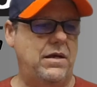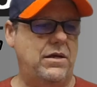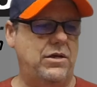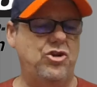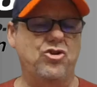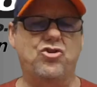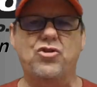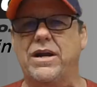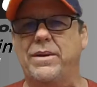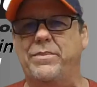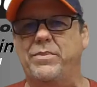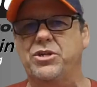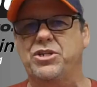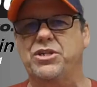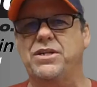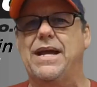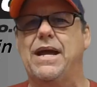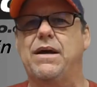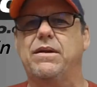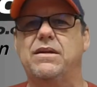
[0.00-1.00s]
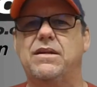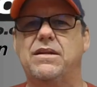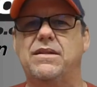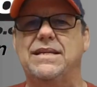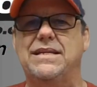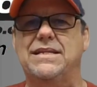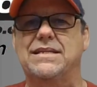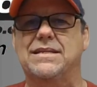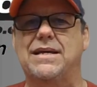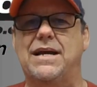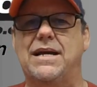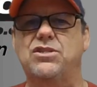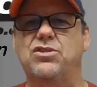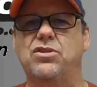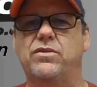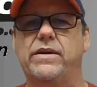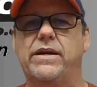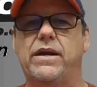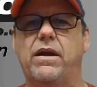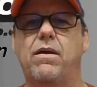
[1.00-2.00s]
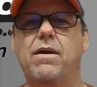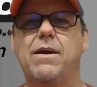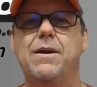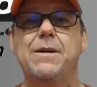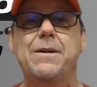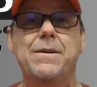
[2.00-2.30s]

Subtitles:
you try to push it down into these sides over here.